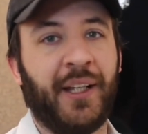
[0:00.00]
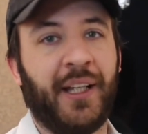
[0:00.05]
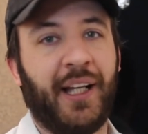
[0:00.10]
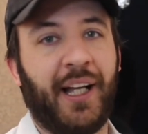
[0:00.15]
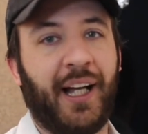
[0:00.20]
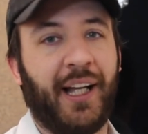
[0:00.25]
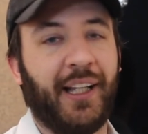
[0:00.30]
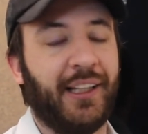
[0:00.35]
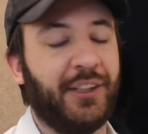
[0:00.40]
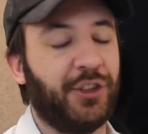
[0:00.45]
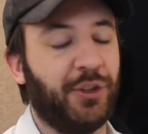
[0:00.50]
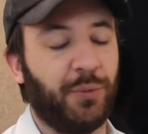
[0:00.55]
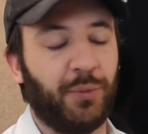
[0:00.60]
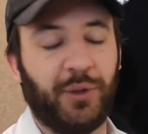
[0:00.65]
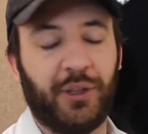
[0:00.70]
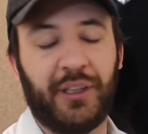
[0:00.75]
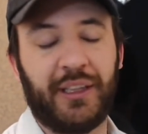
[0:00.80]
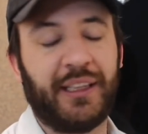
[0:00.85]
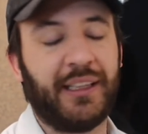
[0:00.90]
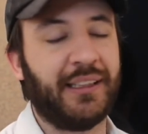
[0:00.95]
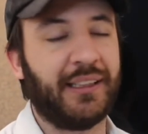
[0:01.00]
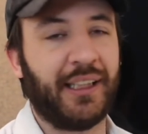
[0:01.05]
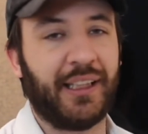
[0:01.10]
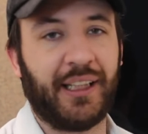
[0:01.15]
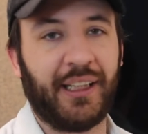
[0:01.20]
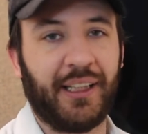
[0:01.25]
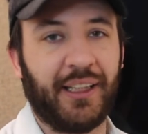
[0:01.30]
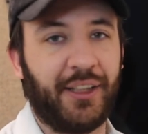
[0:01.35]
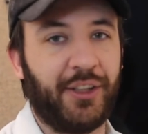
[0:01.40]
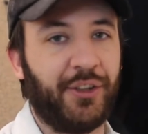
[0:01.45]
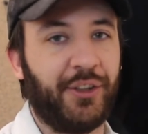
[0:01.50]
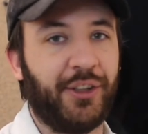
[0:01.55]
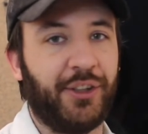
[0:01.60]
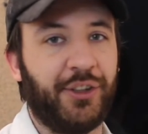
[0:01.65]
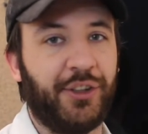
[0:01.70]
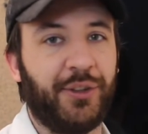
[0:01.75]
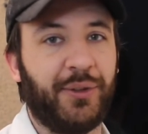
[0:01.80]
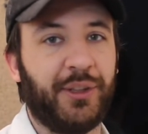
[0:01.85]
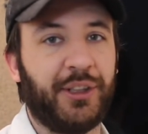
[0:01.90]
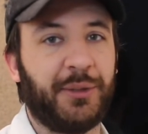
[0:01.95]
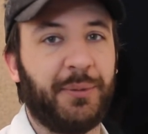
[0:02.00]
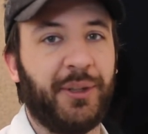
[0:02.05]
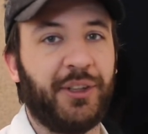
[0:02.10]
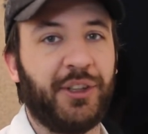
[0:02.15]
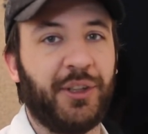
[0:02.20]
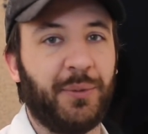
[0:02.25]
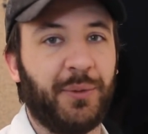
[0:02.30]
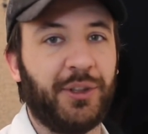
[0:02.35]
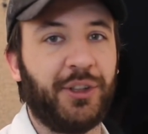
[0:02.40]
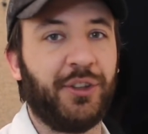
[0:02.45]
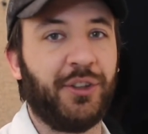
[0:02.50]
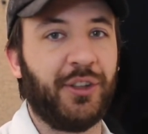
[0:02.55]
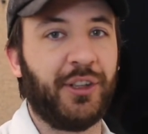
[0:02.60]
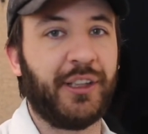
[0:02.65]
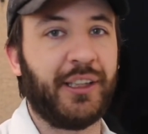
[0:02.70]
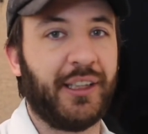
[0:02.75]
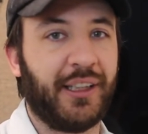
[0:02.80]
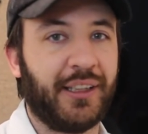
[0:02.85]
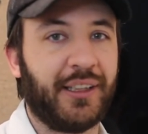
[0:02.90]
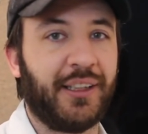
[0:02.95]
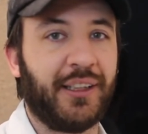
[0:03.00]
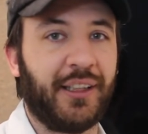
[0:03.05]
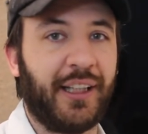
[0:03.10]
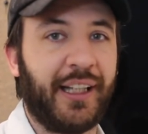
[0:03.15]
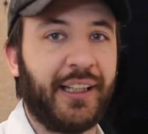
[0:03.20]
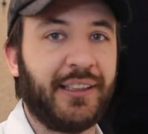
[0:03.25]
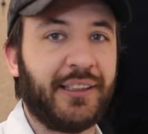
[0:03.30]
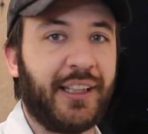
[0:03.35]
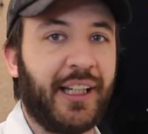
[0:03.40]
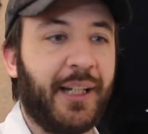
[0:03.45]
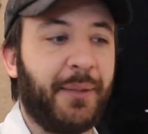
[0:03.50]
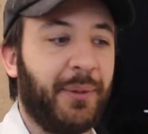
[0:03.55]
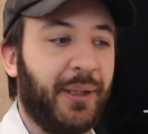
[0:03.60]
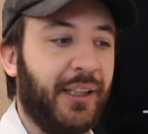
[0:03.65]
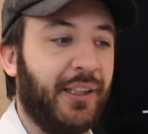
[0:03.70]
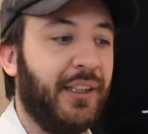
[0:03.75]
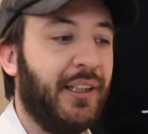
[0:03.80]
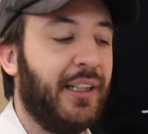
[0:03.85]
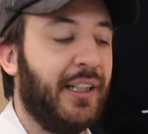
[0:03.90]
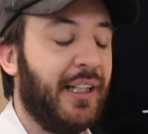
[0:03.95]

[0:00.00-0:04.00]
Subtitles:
That's a really easy thing that you can do, especially when you're looking at the landscaping